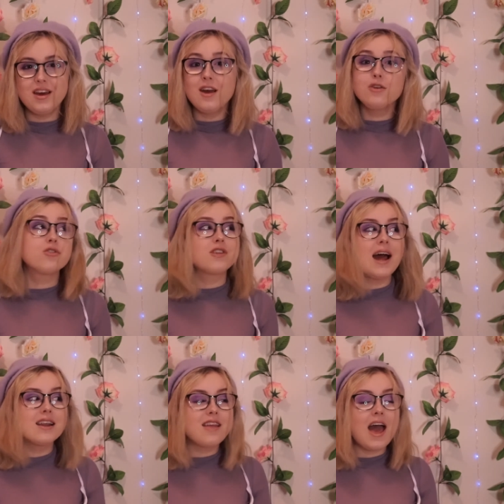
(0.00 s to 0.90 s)
You're
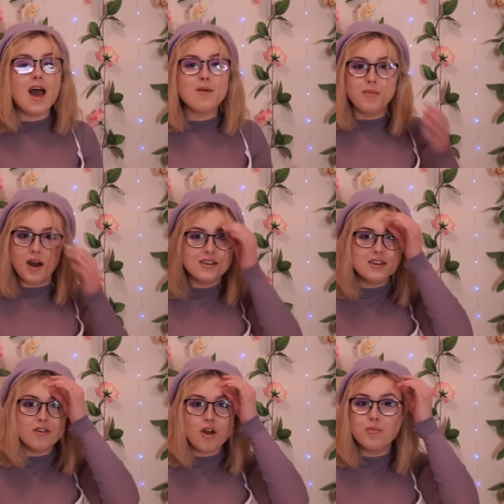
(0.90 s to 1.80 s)
standing there, minding
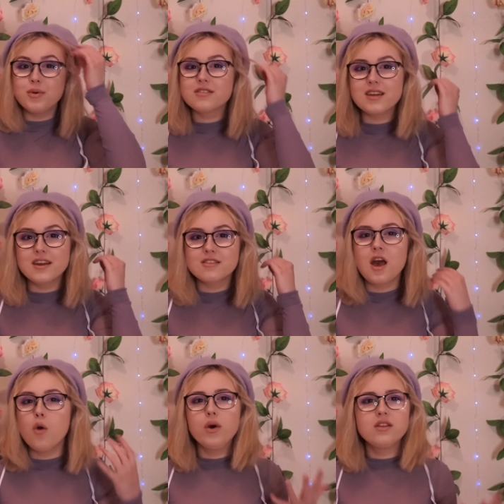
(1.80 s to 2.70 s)
your own business,
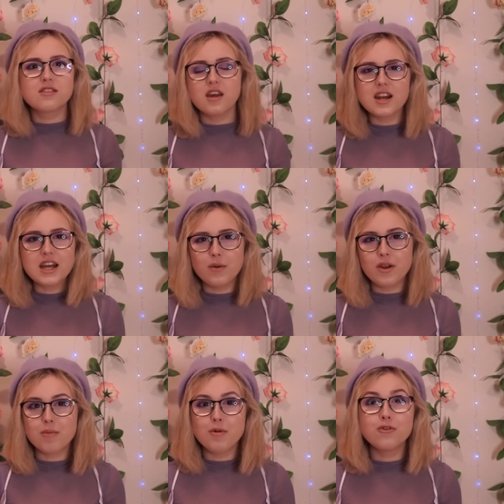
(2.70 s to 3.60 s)
when suddenly one of
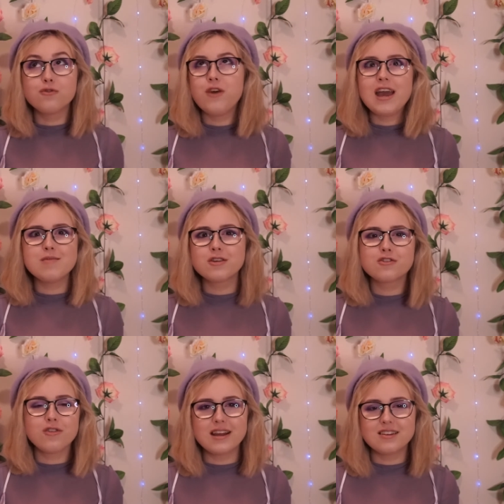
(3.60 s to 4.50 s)
the most famous
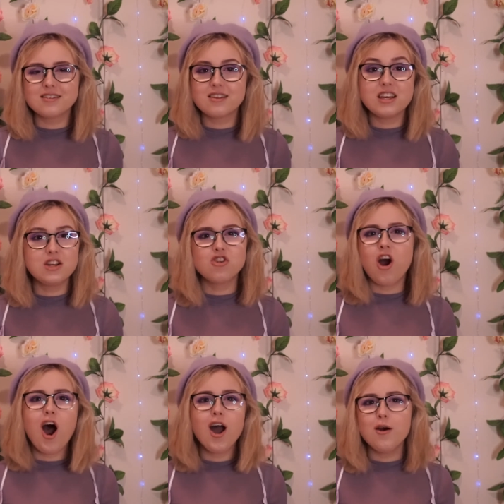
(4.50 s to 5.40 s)
directors in the
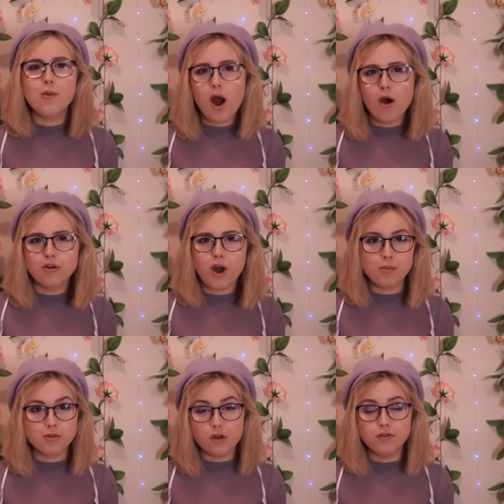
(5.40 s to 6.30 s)
entire world
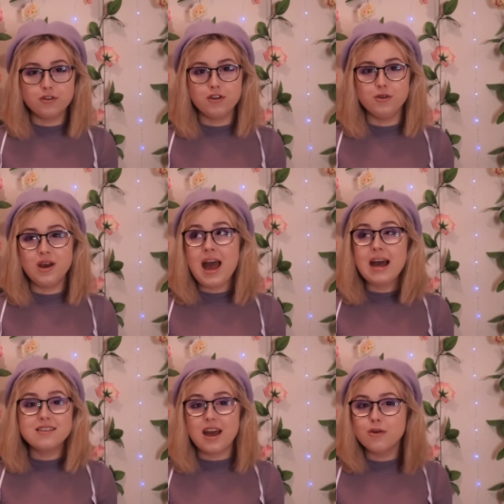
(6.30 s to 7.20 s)
comes over to you
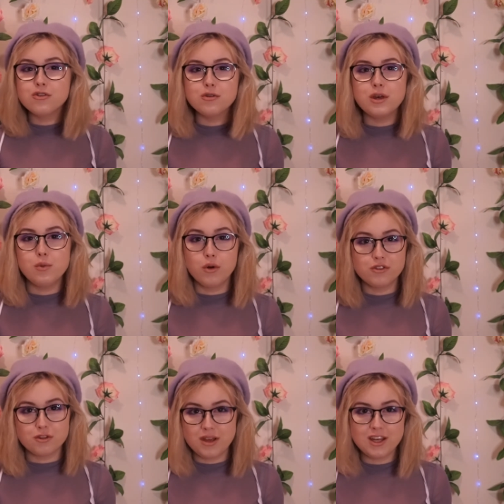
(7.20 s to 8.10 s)
and tells you he wants
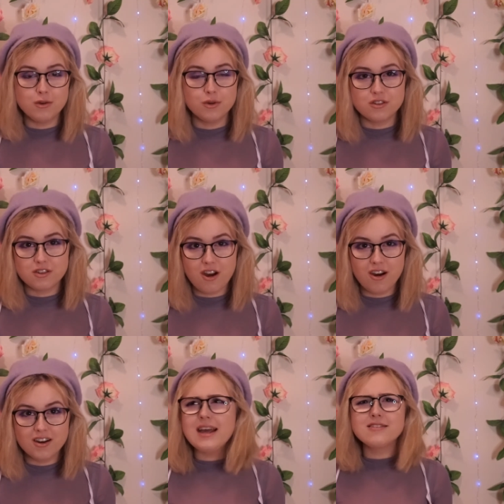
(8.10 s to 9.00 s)
to make you a
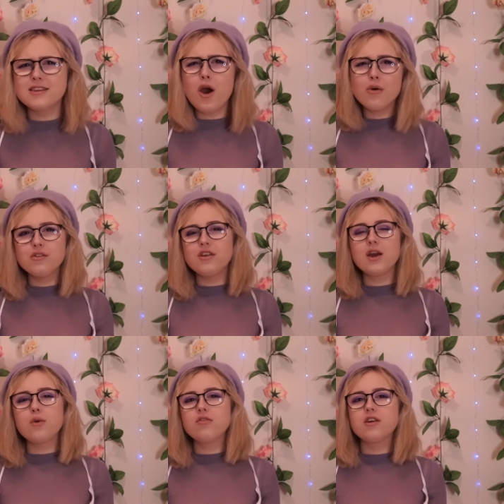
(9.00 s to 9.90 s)
star. It's the olden day
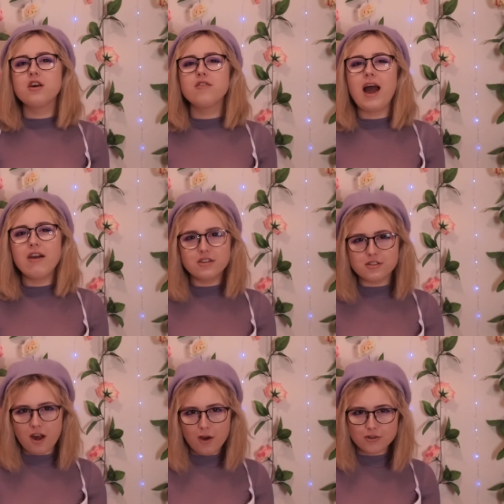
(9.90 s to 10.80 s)
equivalent of Harry
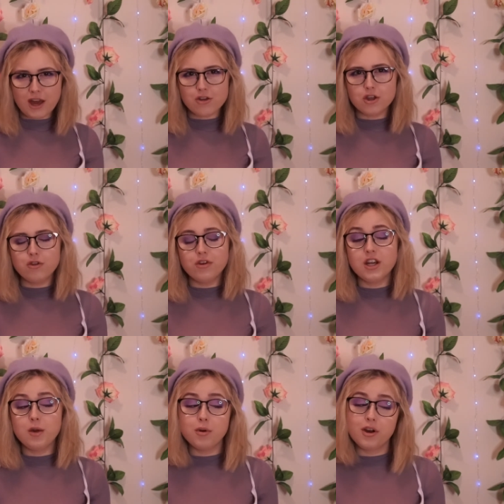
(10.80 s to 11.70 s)
Styles catching you reading
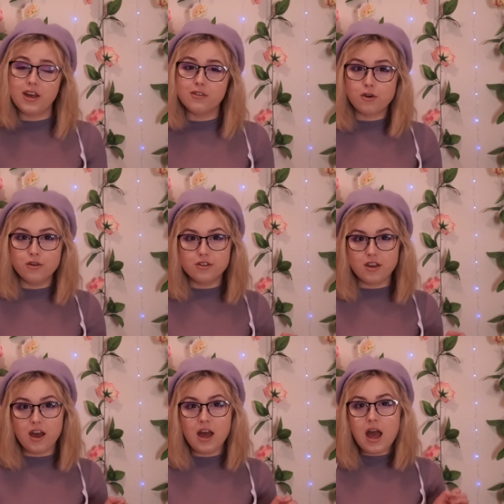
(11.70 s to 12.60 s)
a book at his
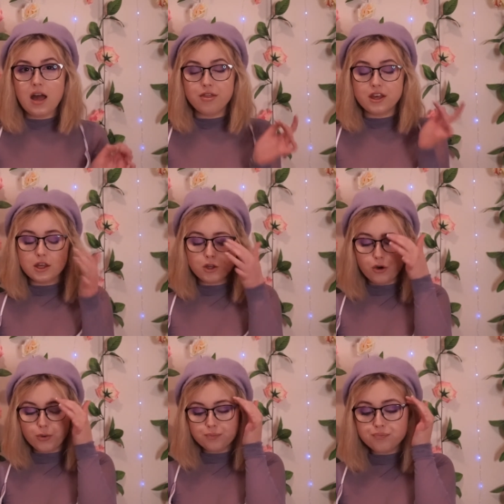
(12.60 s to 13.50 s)
concert and thinking
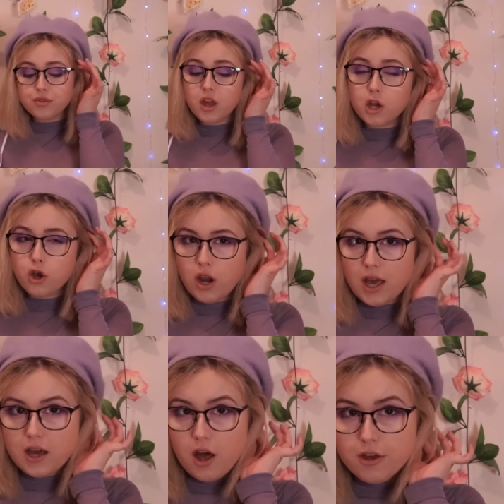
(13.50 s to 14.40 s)
you're not
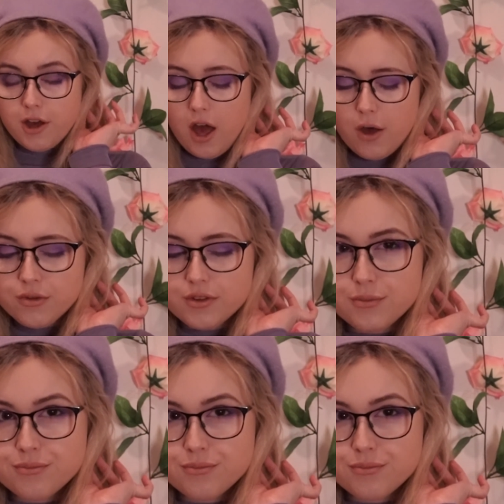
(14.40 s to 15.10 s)
like other girls.